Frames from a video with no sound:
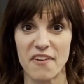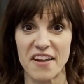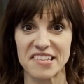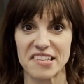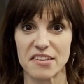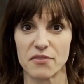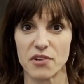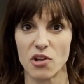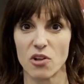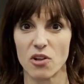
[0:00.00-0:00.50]

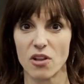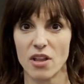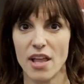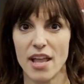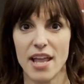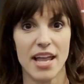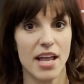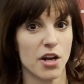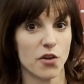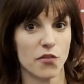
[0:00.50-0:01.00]
Festival
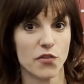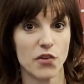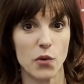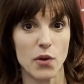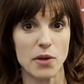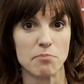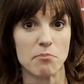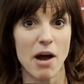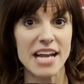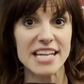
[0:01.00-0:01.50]

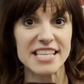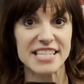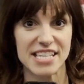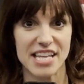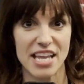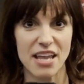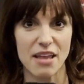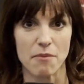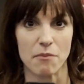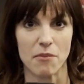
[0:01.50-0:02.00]
interviewing Mike
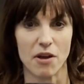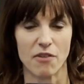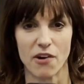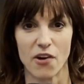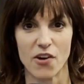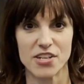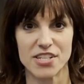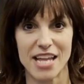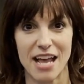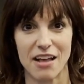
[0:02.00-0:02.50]
Timm, a
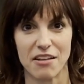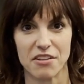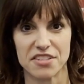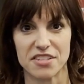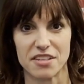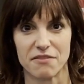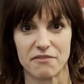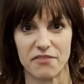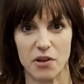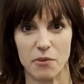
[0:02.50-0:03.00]
very
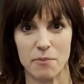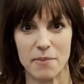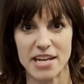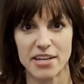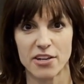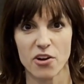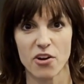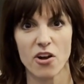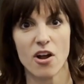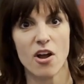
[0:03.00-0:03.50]
talented
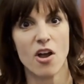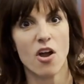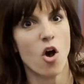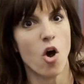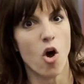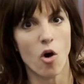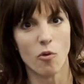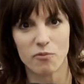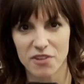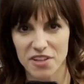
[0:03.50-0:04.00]
filmmaker.
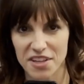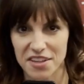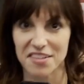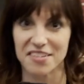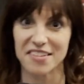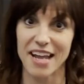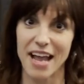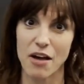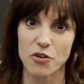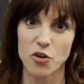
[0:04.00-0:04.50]
Hopefully
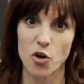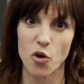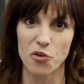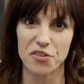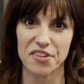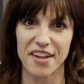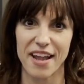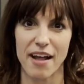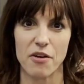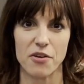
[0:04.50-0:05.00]
the sound
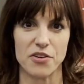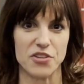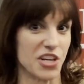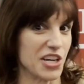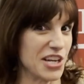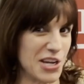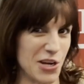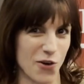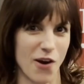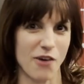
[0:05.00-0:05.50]
holds out and you
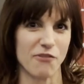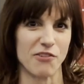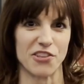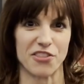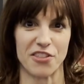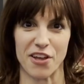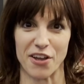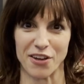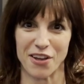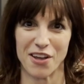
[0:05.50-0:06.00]
can hear
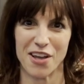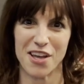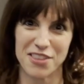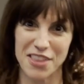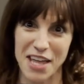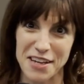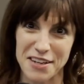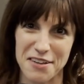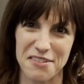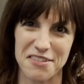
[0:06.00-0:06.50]
everything.
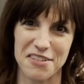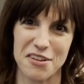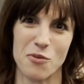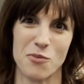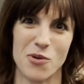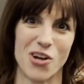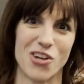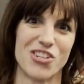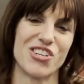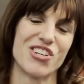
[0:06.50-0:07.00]
Thank you so
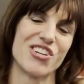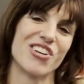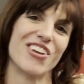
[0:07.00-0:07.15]
much.